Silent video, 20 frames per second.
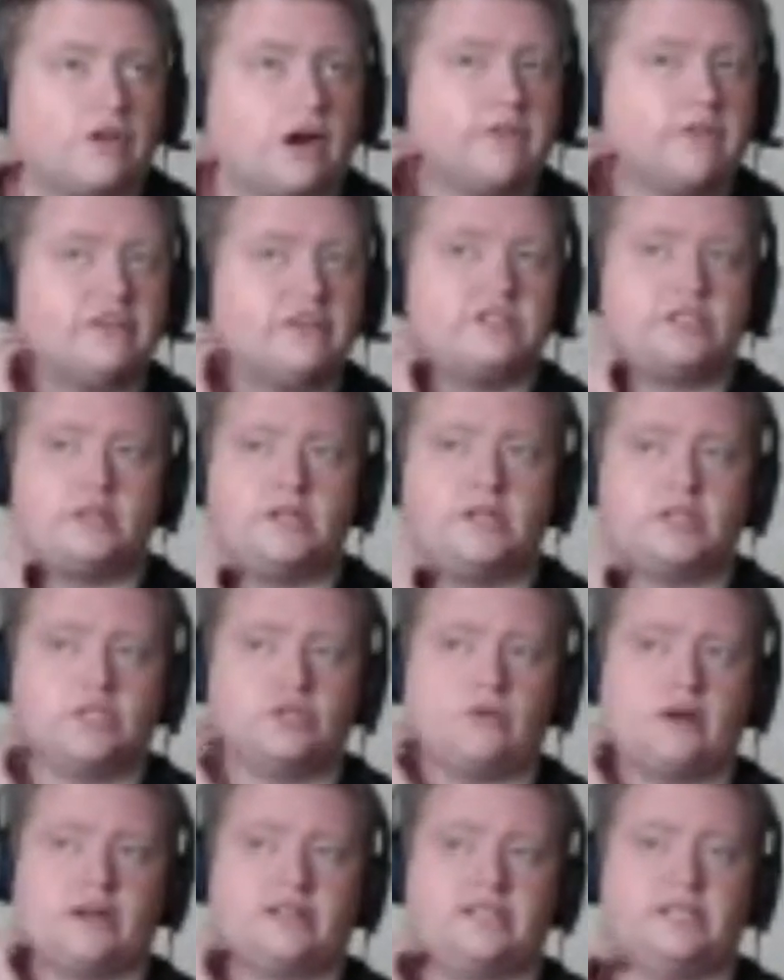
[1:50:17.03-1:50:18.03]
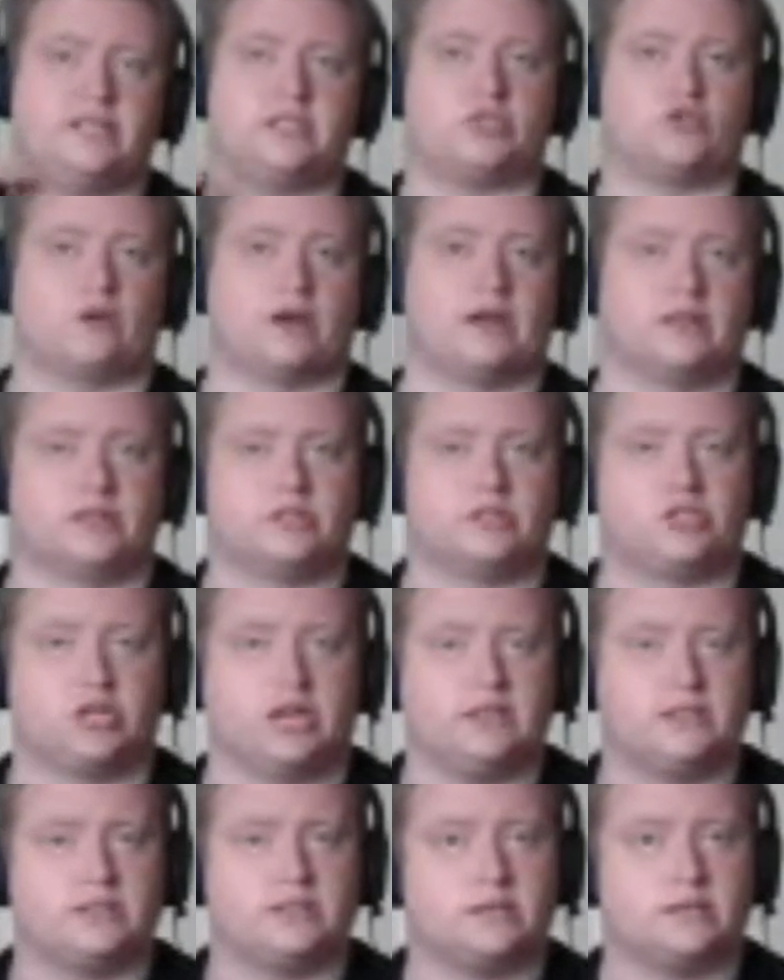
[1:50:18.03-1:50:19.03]
right, 5 hits, so that's a direct hit straight at his
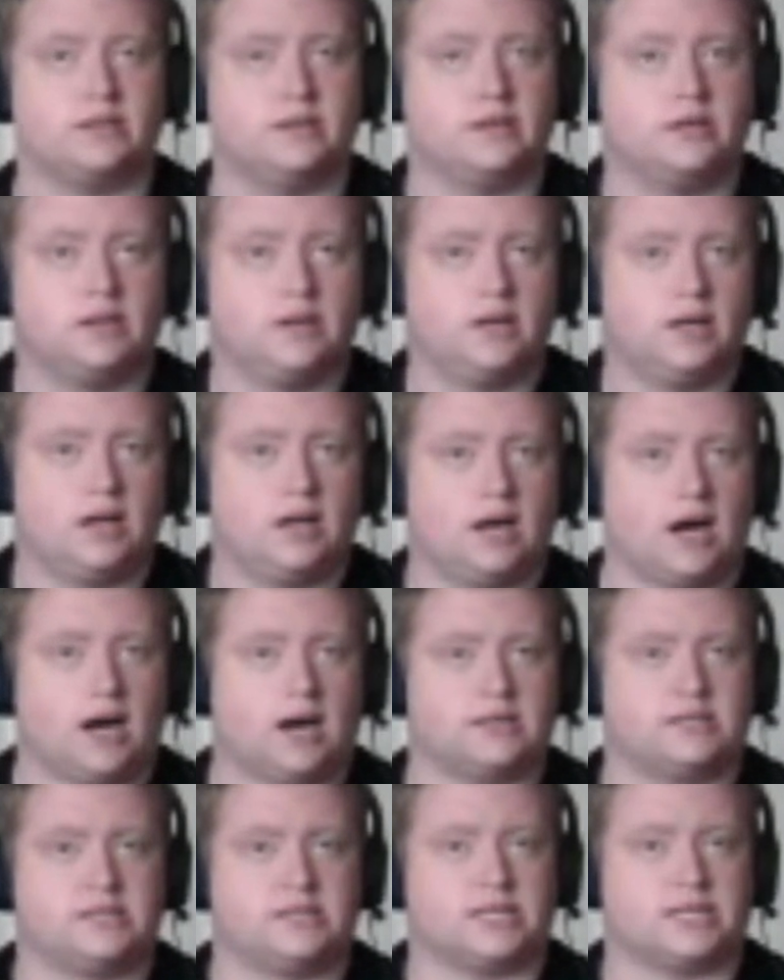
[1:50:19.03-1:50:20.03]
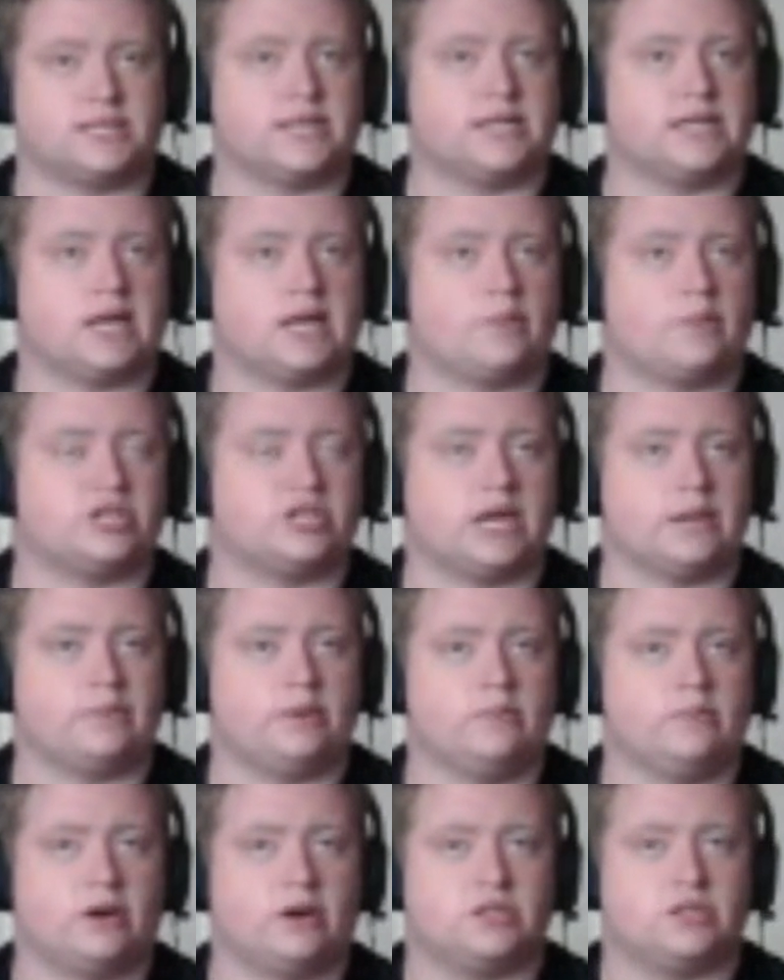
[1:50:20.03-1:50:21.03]
chest. 16 damage,
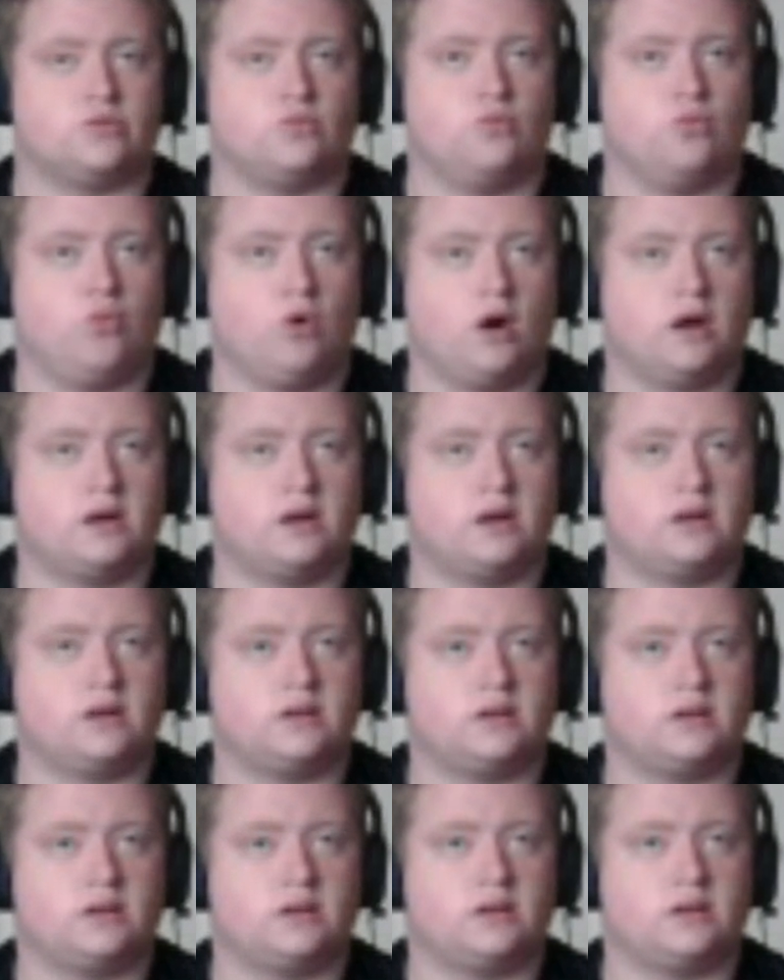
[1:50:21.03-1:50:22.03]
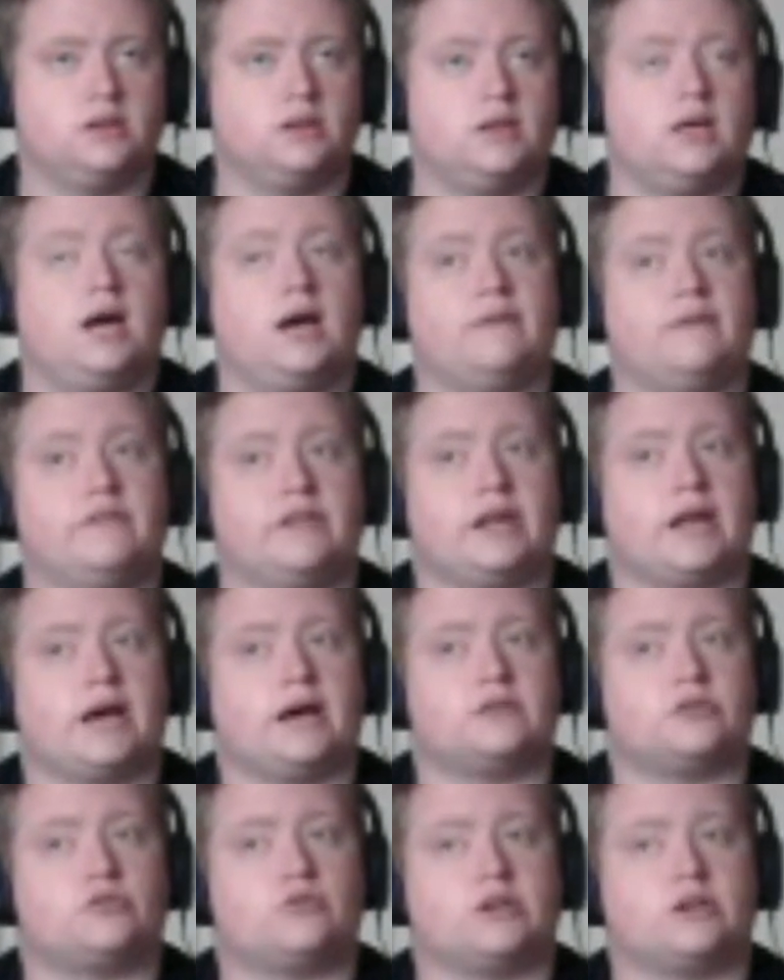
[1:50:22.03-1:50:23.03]
AP -1, and
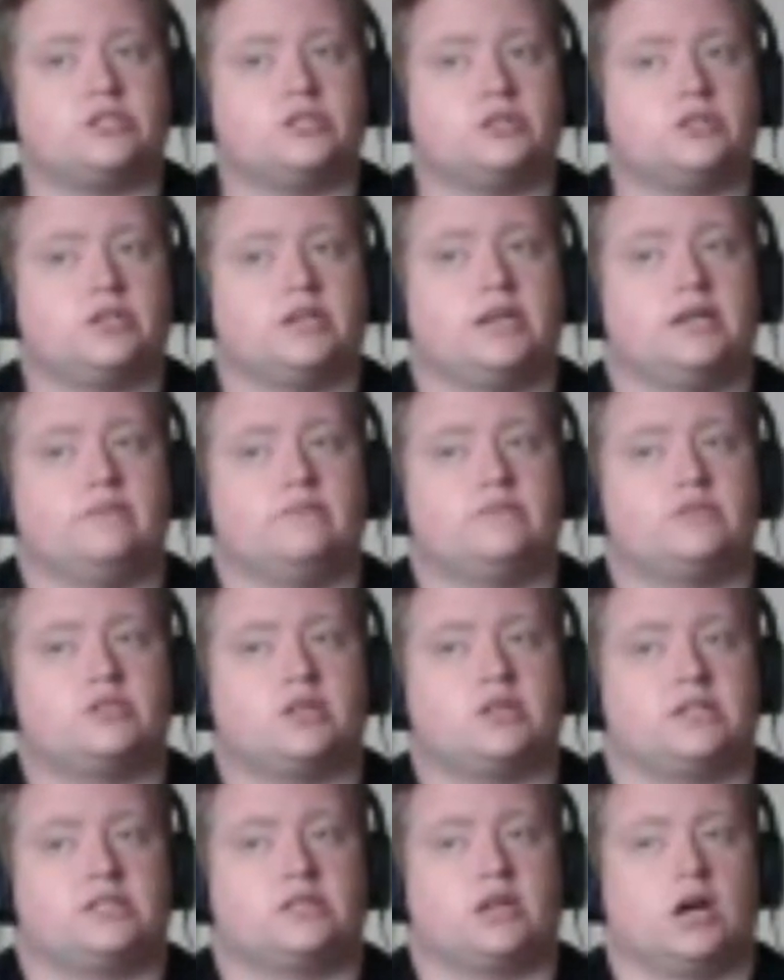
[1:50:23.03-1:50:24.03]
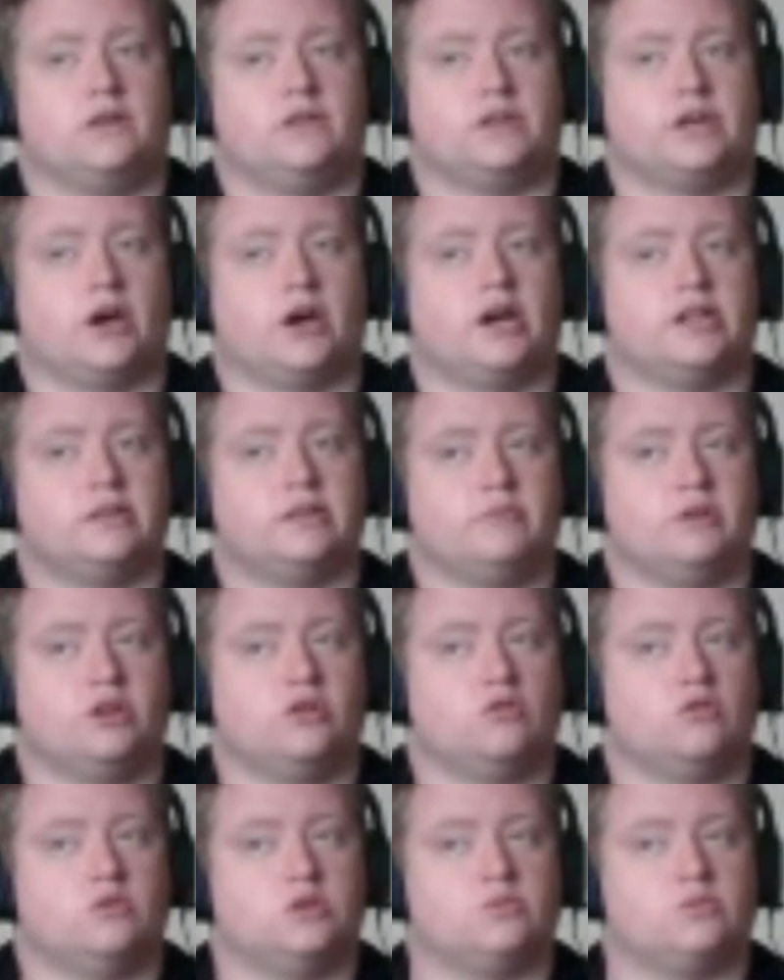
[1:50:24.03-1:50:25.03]
then outstretching to him. So let's go. The guy in the
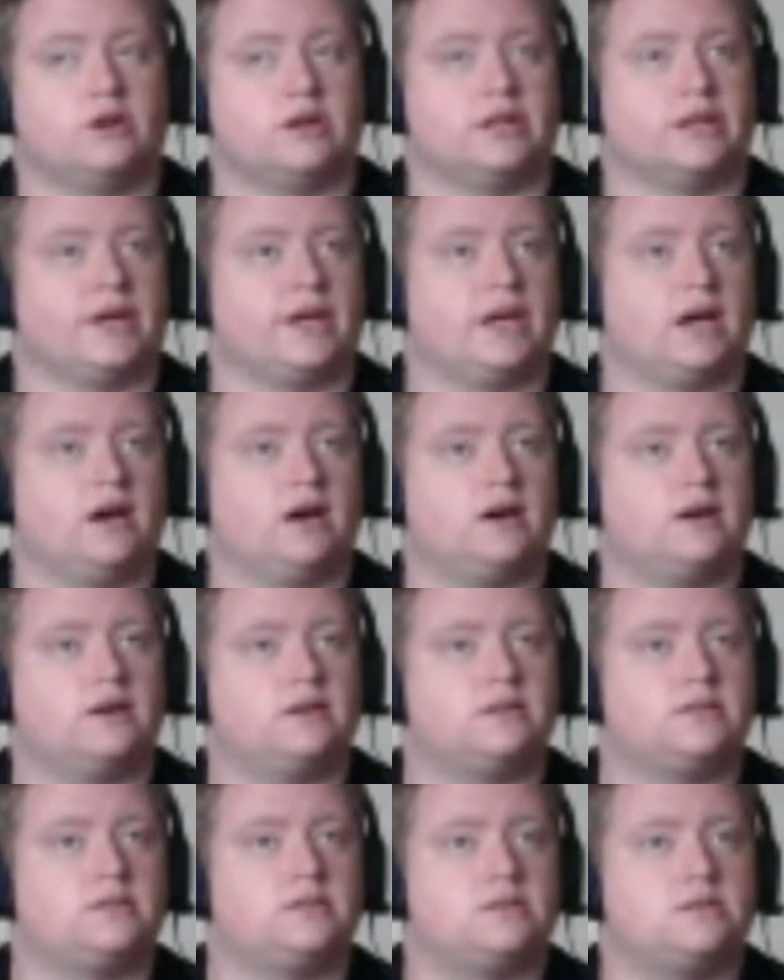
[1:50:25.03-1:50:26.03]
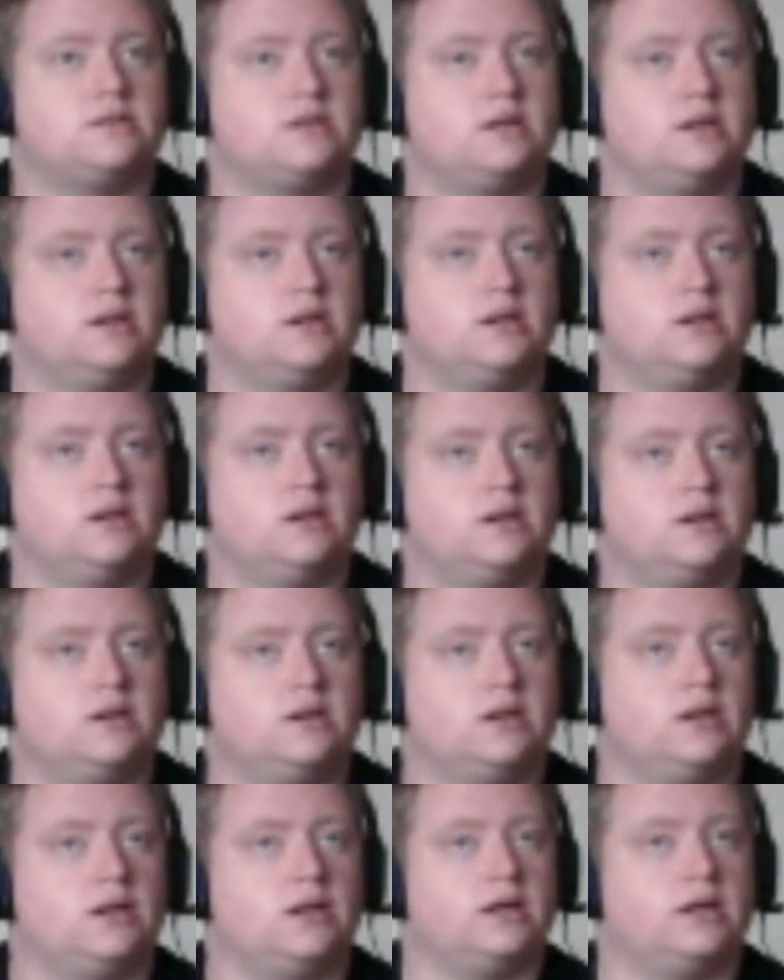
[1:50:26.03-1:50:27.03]
middle was one of the guards,
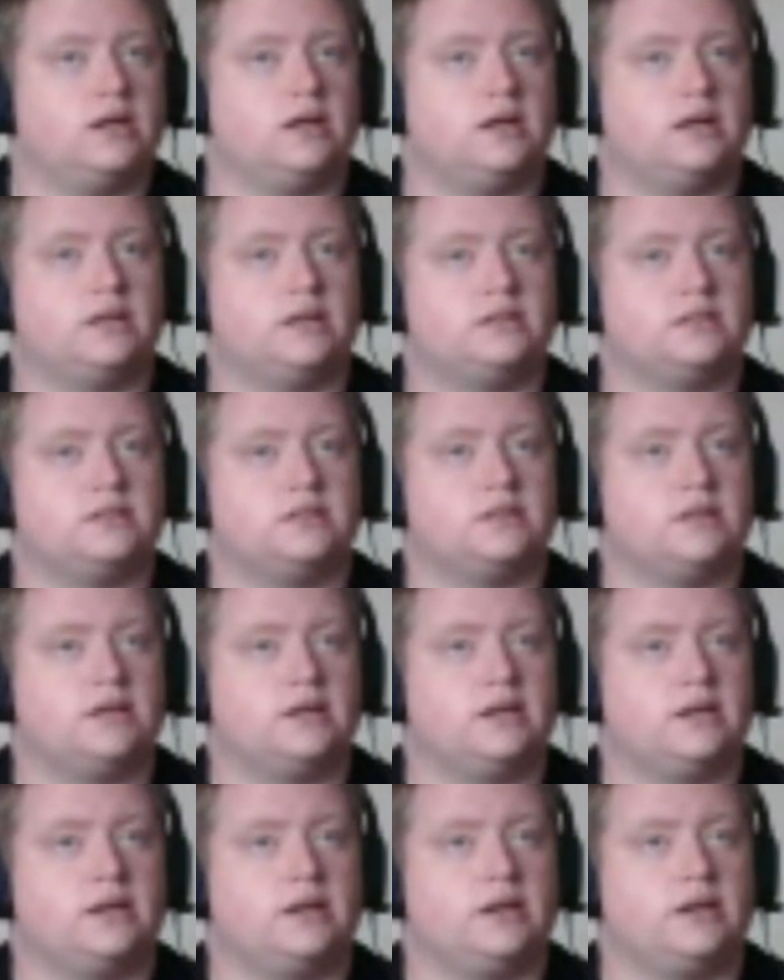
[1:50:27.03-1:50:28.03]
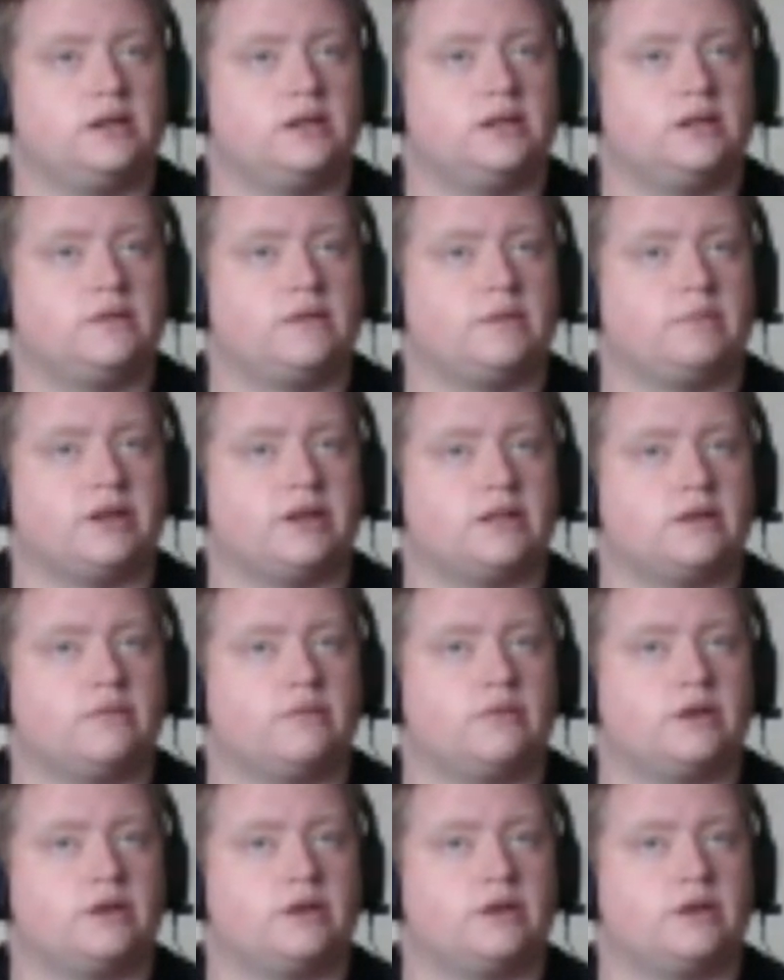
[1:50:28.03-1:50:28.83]
and then they make their